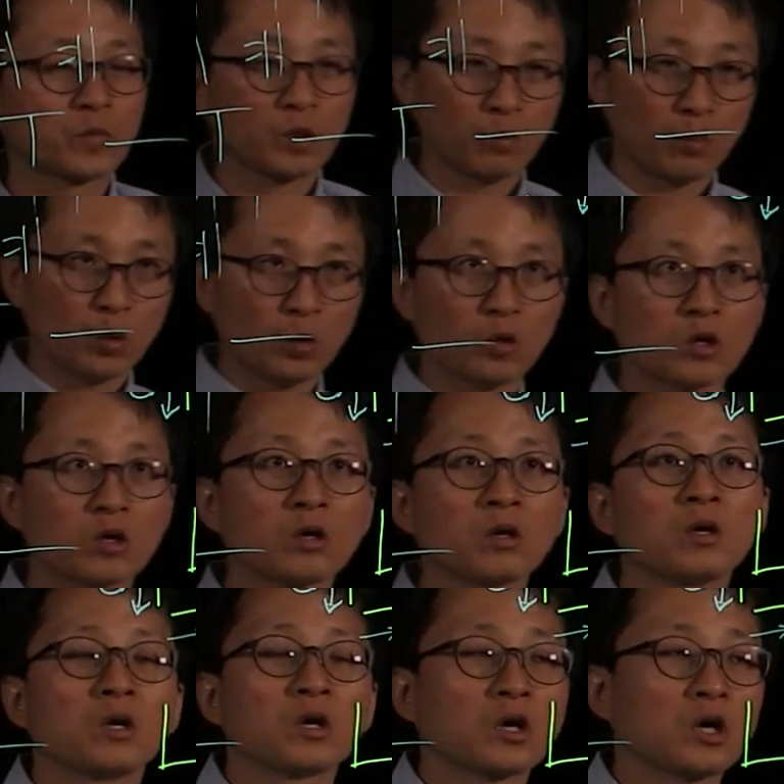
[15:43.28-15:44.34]
more
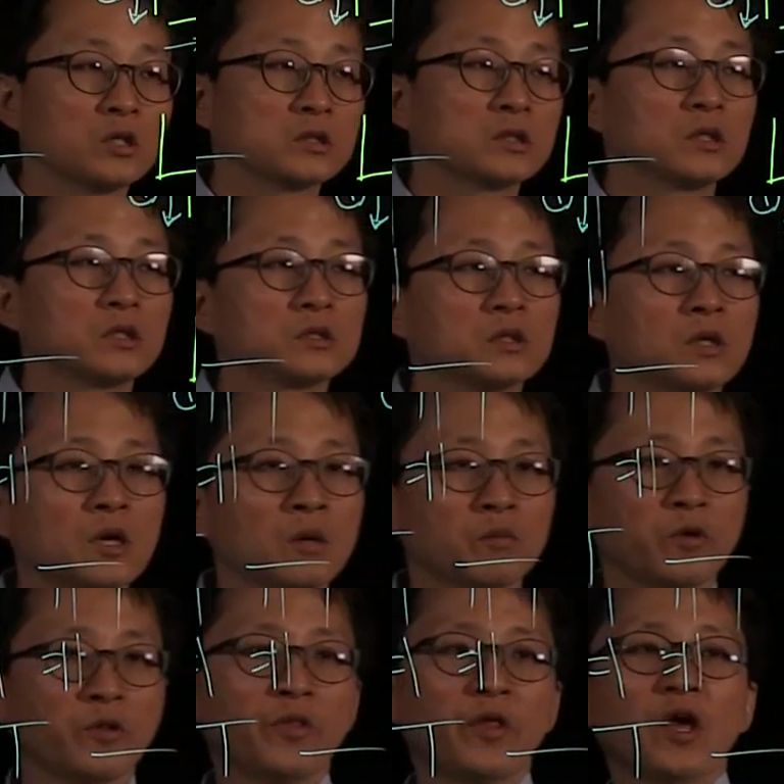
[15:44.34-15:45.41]
consonants,
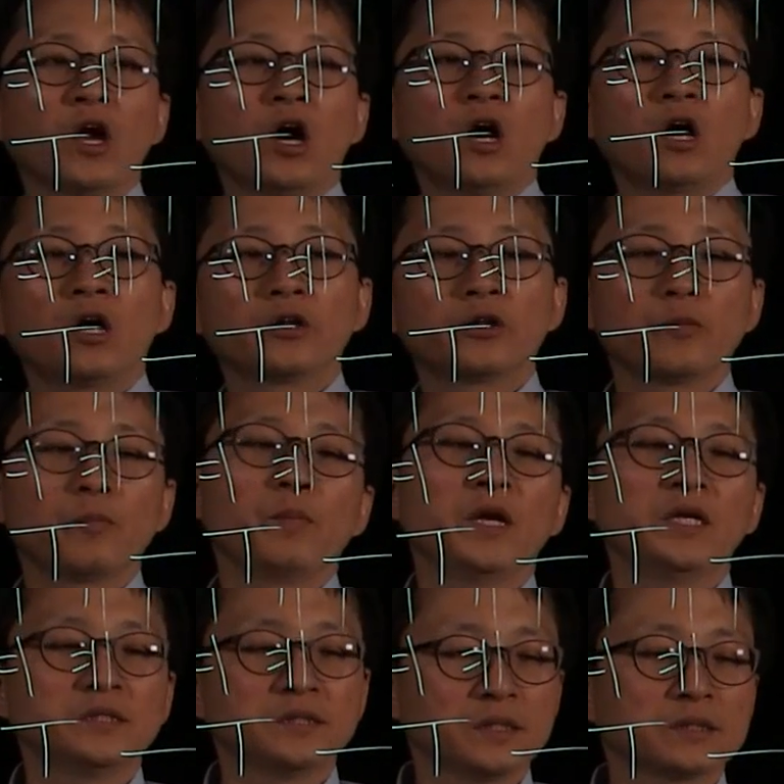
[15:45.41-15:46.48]
but they are the
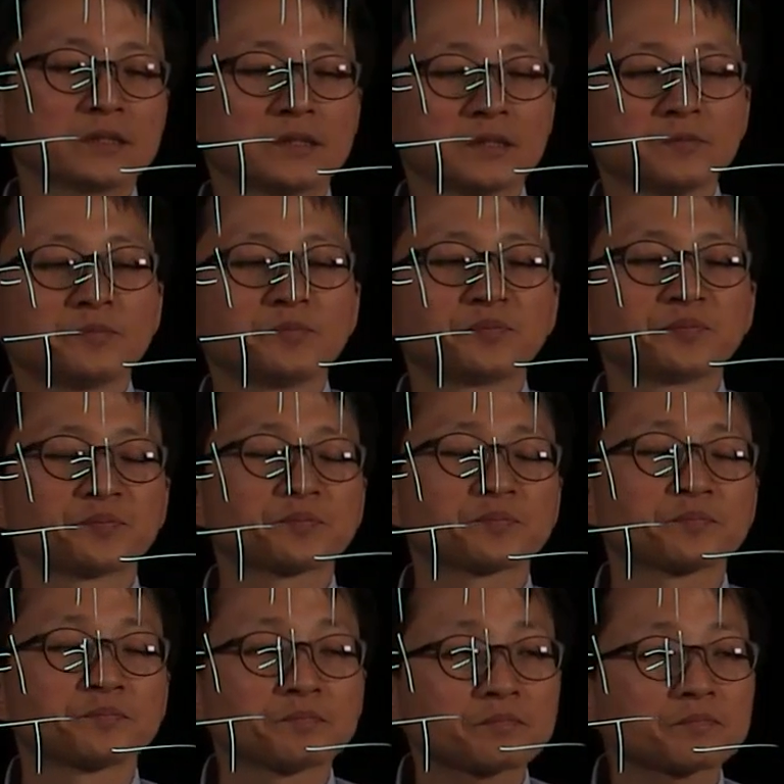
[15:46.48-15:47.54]
basics.
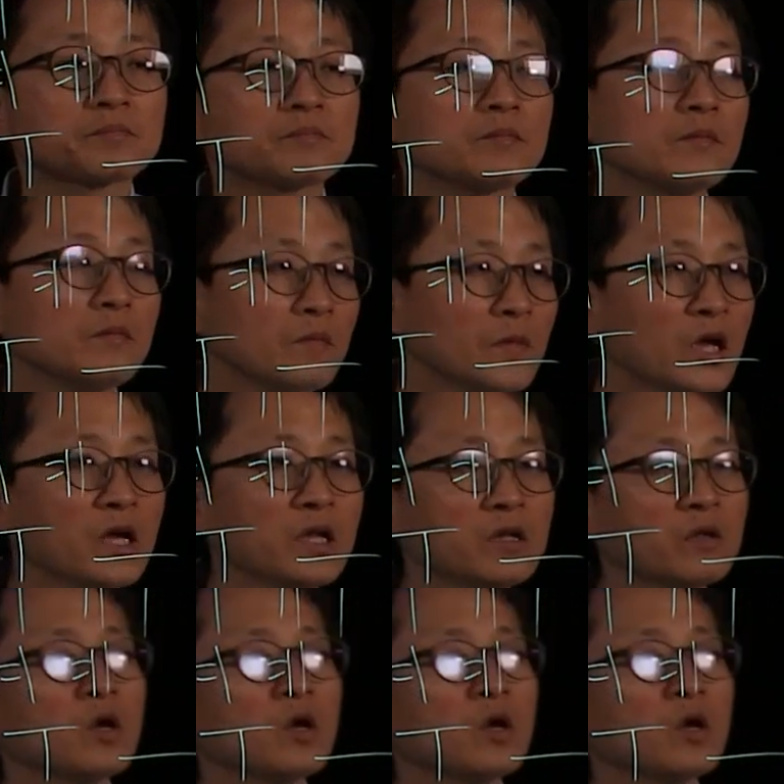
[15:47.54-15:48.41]
And